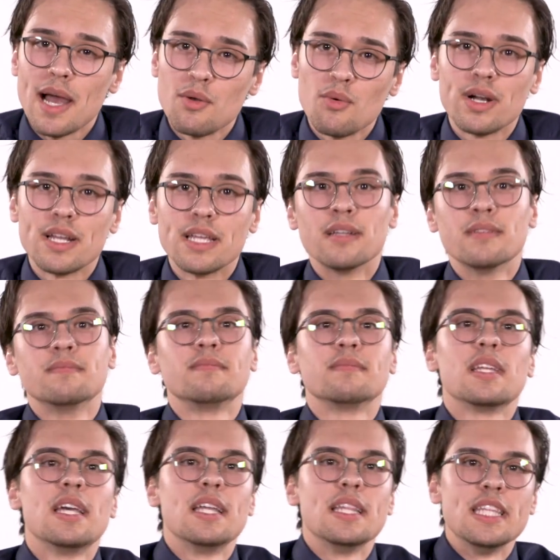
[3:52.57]
minority.
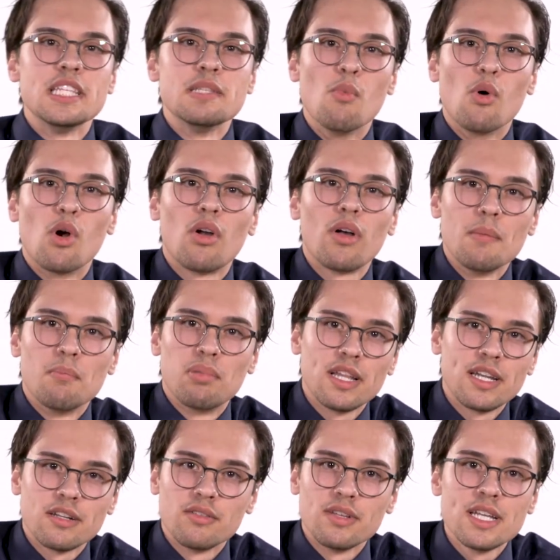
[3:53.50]
These moral and
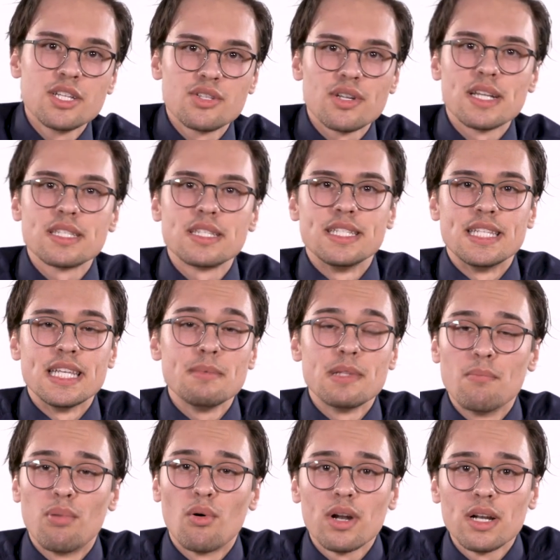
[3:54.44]
political interests
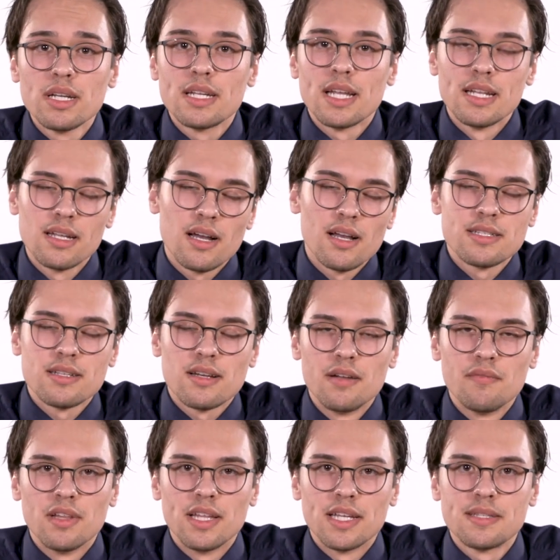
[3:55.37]
deemed important can cause
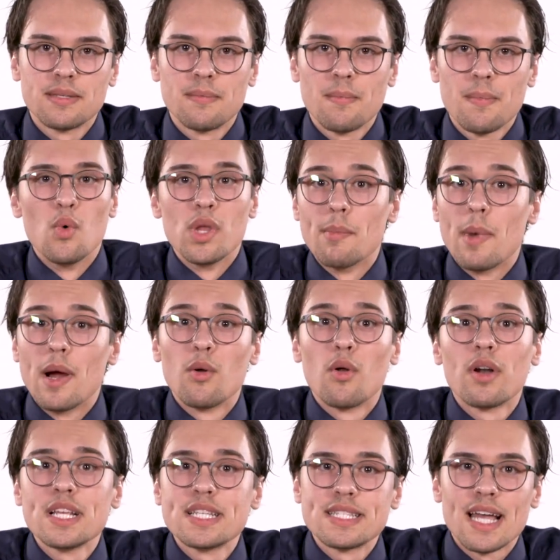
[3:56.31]
conflict. When the
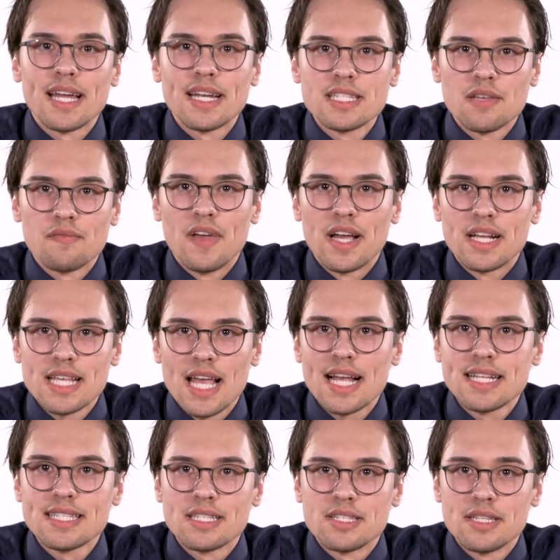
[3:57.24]
minority status affects
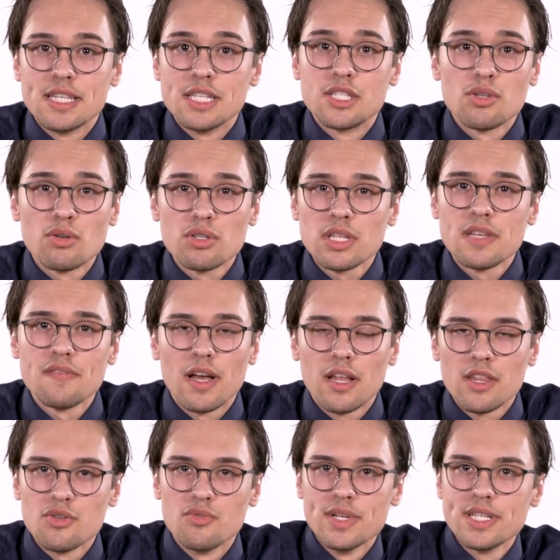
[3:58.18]
access to these socially
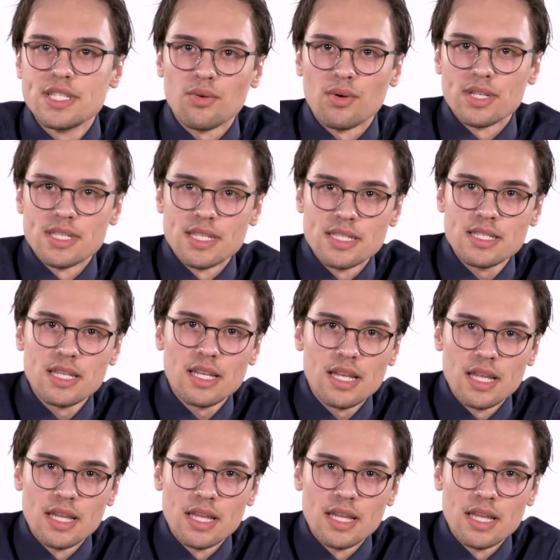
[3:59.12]
valued resources,